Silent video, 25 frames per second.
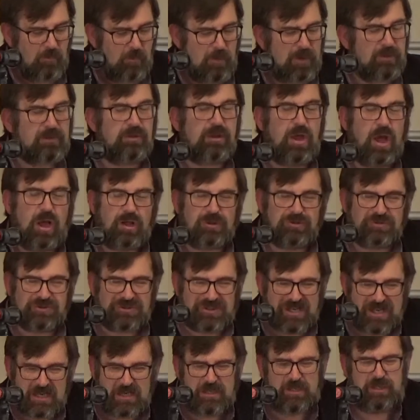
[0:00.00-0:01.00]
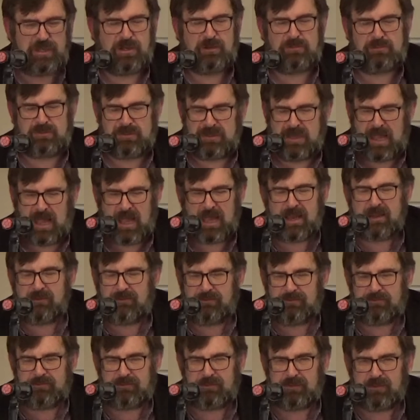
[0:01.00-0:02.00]
with continued
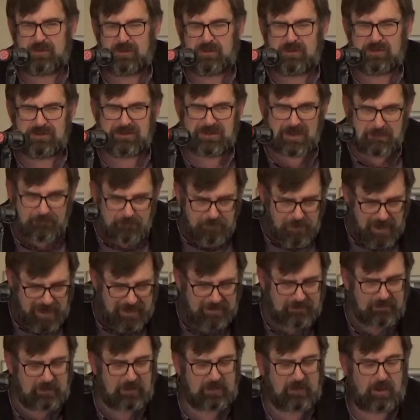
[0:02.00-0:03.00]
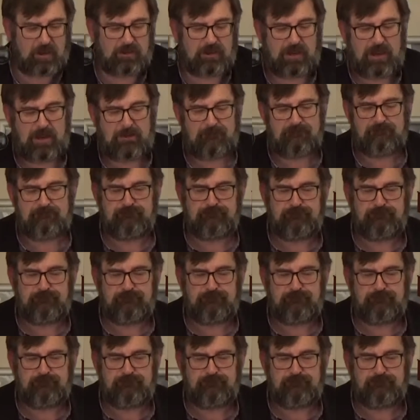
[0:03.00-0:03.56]
life depended on it.